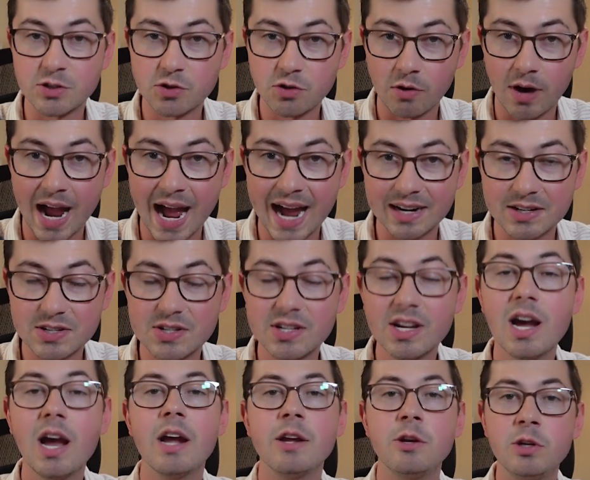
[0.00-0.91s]

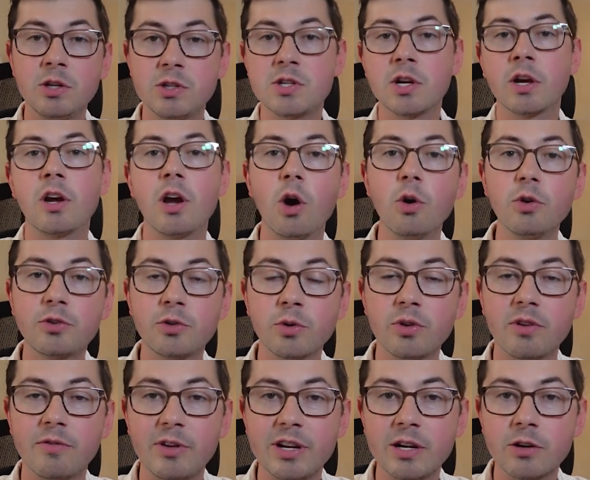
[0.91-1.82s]
tracks. You need to go
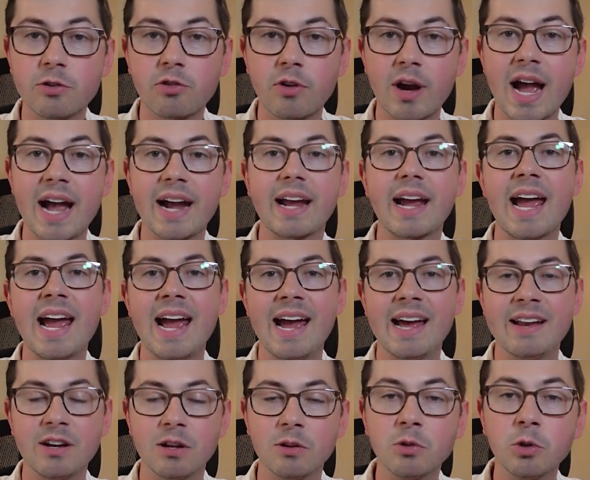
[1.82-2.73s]
through the video track
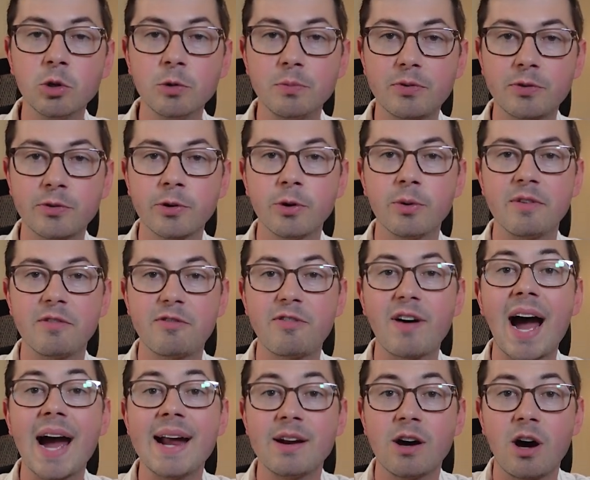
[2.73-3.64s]
and loop through and
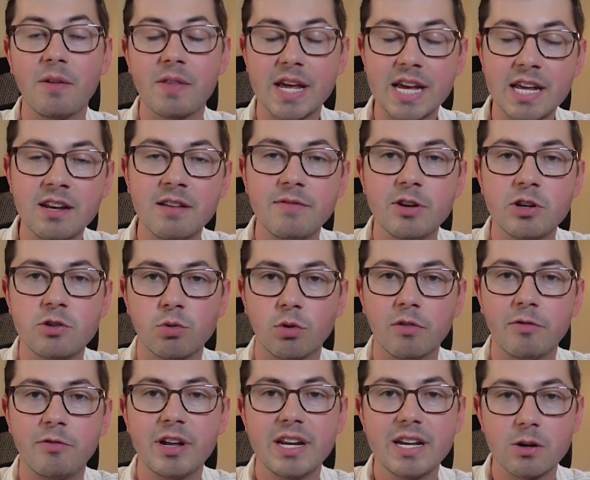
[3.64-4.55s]
find all the
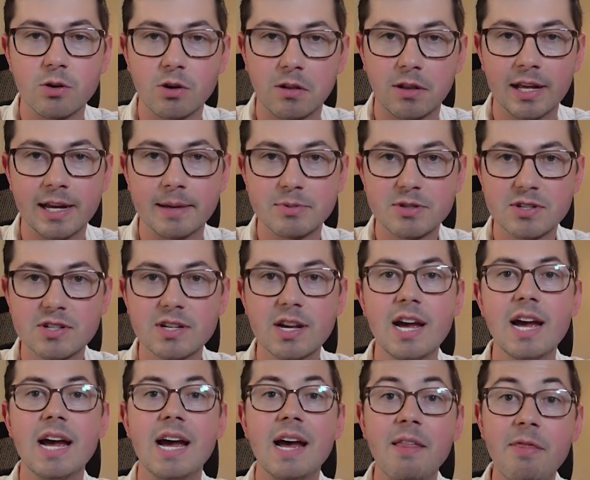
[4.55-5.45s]
individual video clips.
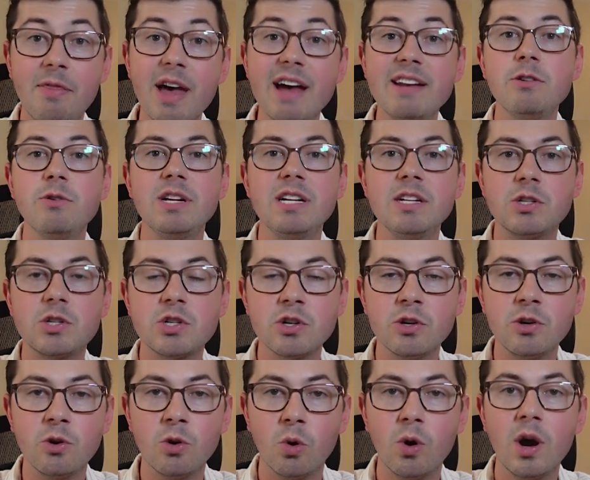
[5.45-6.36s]
Then you need
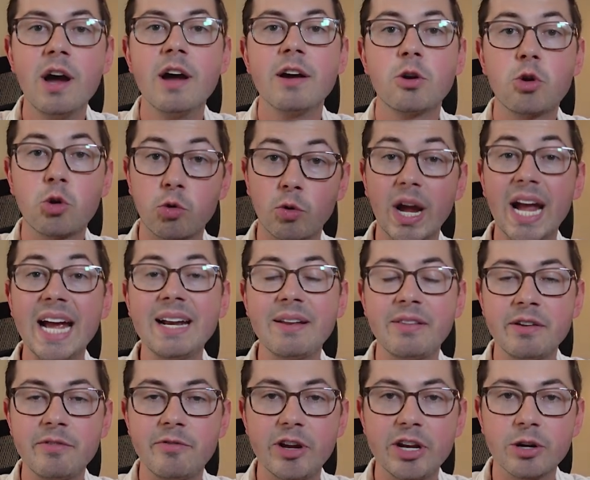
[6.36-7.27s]
to create
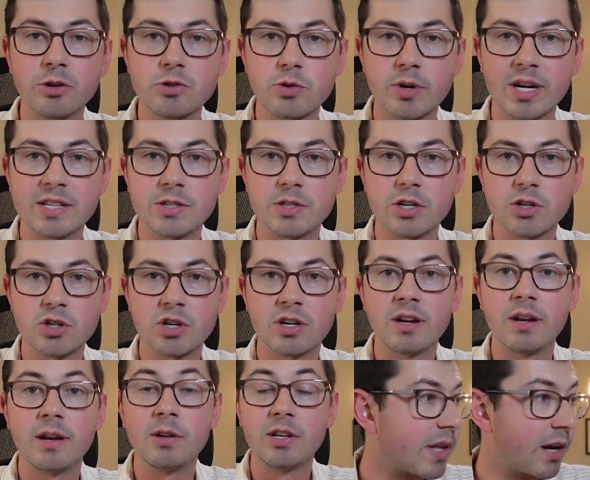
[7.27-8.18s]
the video transition.
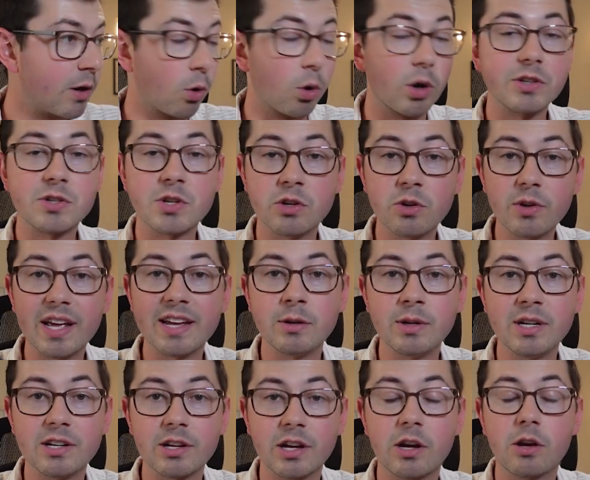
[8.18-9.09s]
And in order to do that, you
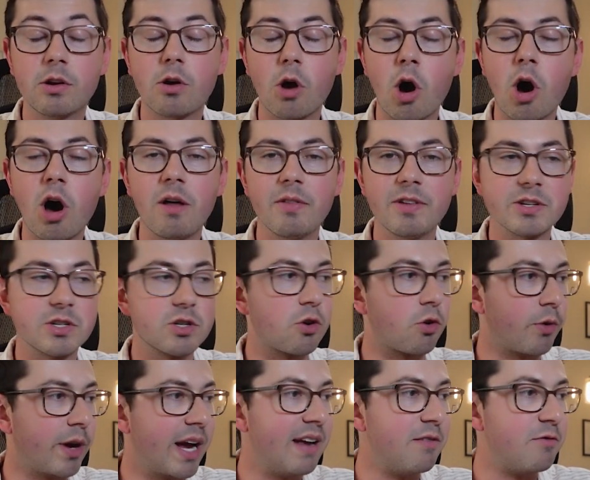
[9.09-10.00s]
need to call this
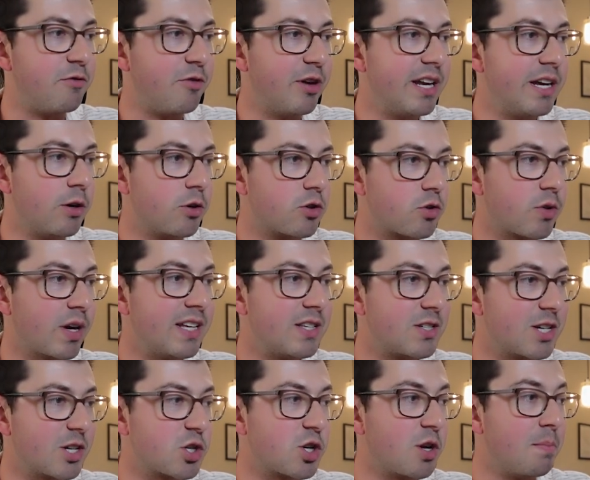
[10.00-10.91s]
create video
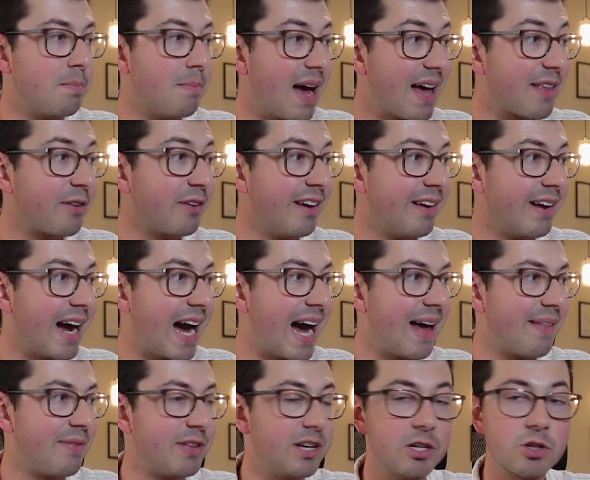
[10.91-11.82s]
transition method
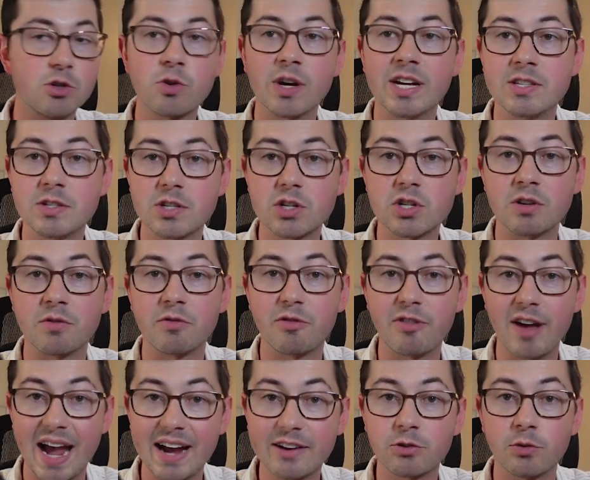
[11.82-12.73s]
on the transition
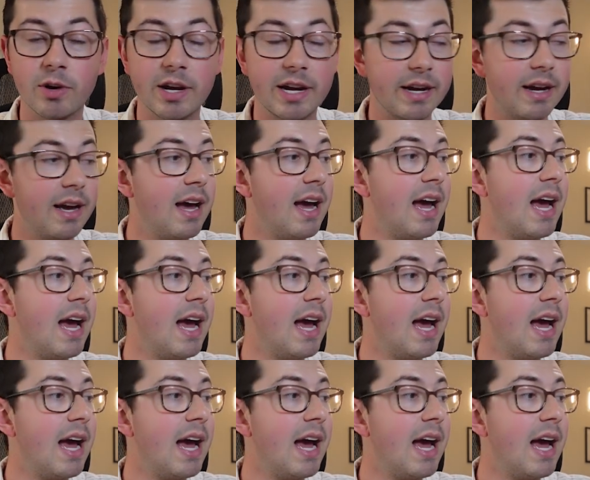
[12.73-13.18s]
factory.